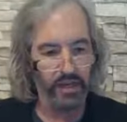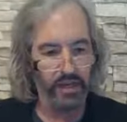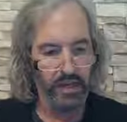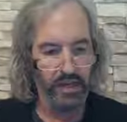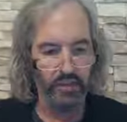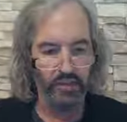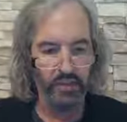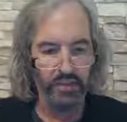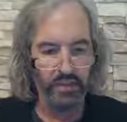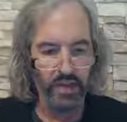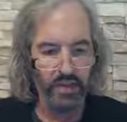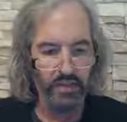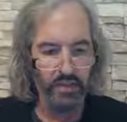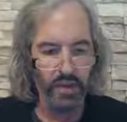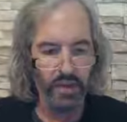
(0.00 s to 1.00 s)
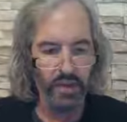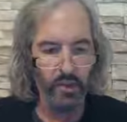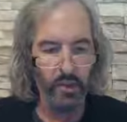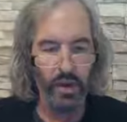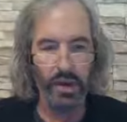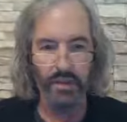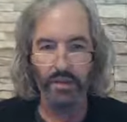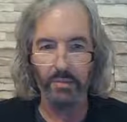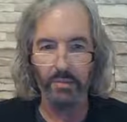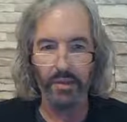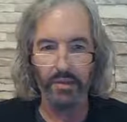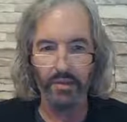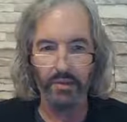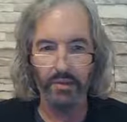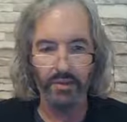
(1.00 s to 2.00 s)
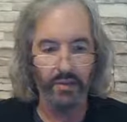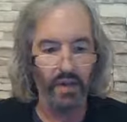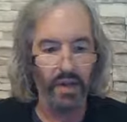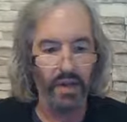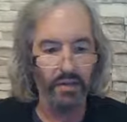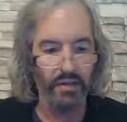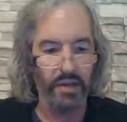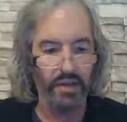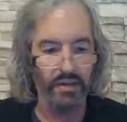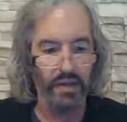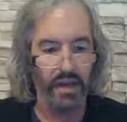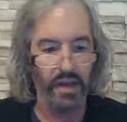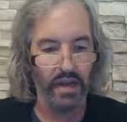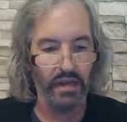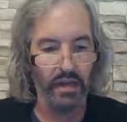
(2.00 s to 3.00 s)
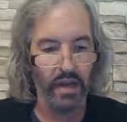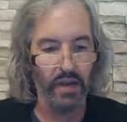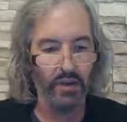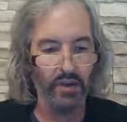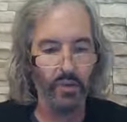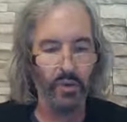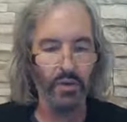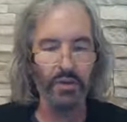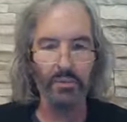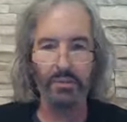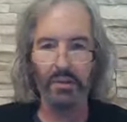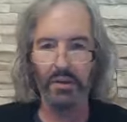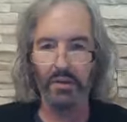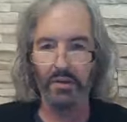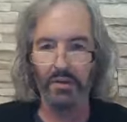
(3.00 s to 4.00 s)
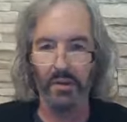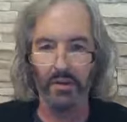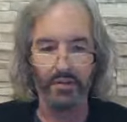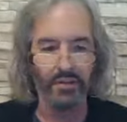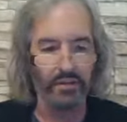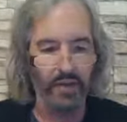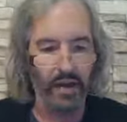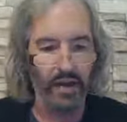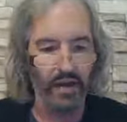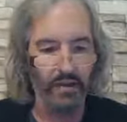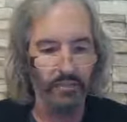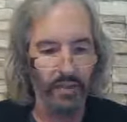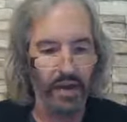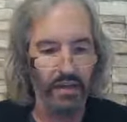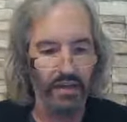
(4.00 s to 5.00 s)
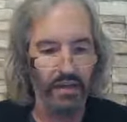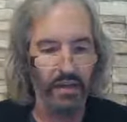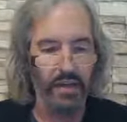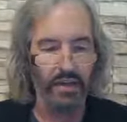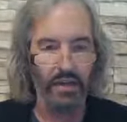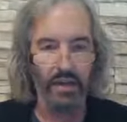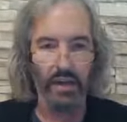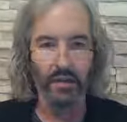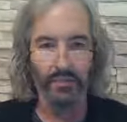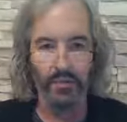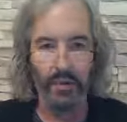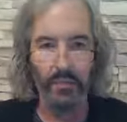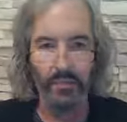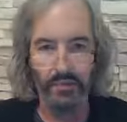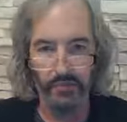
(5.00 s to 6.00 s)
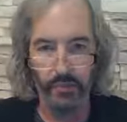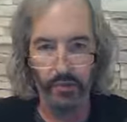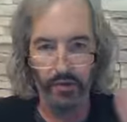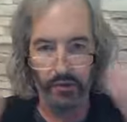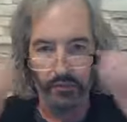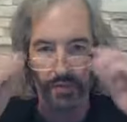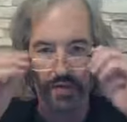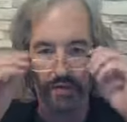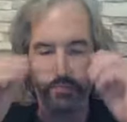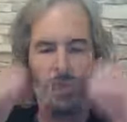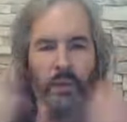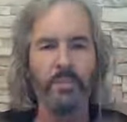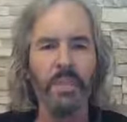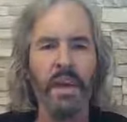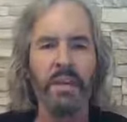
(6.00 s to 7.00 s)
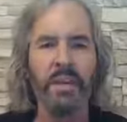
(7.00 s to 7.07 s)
He did not take away the pillar of cloud by day, nor the pillar of fire by night from before the people.